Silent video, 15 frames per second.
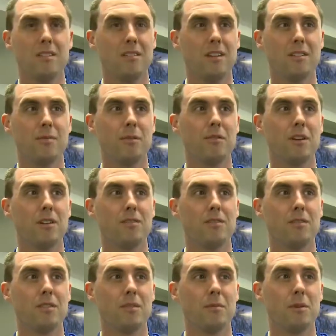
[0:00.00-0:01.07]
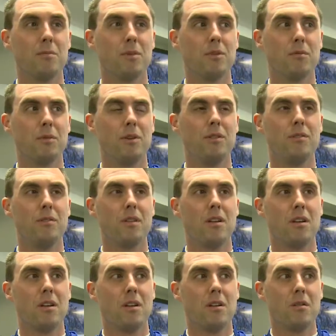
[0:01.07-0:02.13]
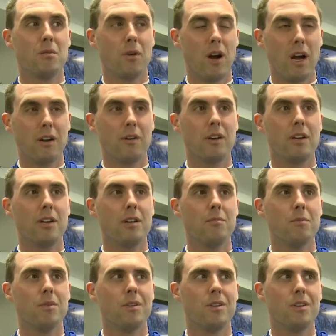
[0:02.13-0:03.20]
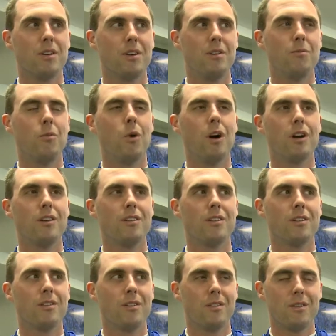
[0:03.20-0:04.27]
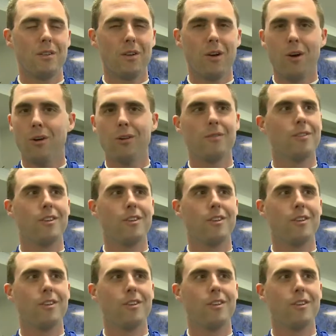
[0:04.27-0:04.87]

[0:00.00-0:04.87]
It's been tough, I mean, but we're honoring him. He'd want all of